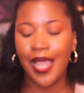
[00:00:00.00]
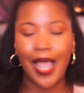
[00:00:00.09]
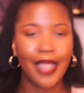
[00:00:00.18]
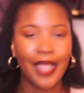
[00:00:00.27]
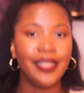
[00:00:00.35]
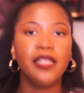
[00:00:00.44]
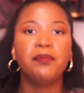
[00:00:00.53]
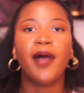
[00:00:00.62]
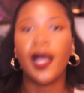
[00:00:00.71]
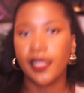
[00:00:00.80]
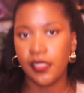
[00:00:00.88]
I need
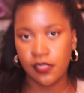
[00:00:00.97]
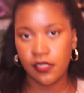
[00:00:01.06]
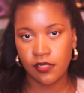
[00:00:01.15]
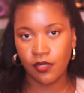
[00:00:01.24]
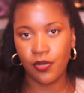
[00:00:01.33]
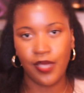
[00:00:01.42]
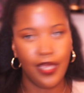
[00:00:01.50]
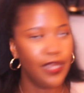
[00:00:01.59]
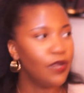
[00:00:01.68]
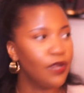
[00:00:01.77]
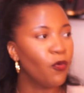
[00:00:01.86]
pockets,
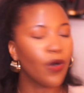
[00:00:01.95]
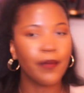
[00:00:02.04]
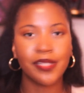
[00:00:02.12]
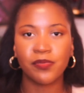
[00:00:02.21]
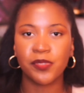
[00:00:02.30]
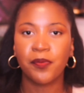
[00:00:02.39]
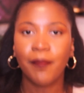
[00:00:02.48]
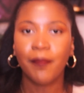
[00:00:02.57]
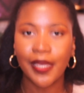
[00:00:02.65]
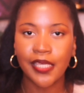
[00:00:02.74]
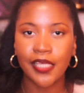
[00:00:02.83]
okay? Where am I supposed to put
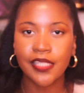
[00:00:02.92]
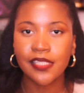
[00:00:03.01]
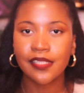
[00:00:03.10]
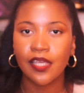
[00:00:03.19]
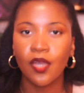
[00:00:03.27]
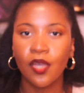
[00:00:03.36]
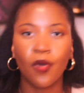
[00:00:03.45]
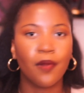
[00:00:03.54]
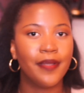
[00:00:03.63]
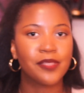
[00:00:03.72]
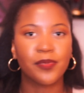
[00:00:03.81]
my keys?
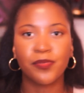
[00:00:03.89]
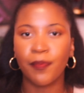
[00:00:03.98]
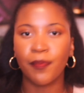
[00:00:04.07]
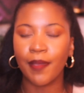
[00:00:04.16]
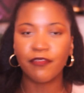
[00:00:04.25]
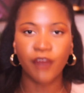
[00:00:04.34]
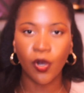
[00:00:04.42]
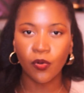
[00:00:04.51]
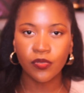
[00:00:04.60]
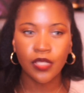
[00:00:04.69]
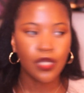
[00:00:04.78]
Where am I supposed to put my
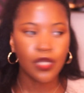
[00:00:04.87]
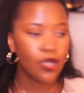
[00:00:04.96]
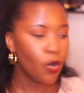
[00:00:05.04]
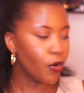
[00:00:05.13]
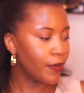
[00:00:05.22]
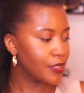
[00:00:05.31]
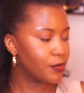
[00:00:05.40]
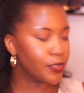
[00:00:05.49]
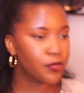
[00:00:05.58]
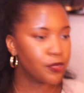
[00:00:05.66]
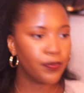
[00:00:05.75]
phone? Where am I
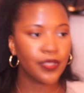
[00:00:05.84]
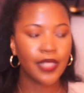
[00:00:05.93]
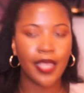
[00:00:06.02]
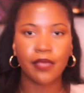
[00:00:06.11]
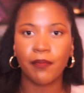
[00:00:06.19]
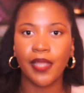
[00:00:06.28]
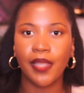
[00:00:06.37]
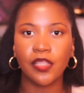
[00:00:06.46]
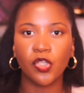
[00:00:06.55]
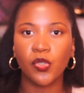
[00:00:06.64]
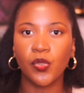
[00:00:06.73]
supposed to put, like, my
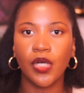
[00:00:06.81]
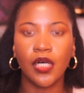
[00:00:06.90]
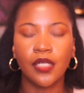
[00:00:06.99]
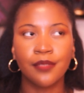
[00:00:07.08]
little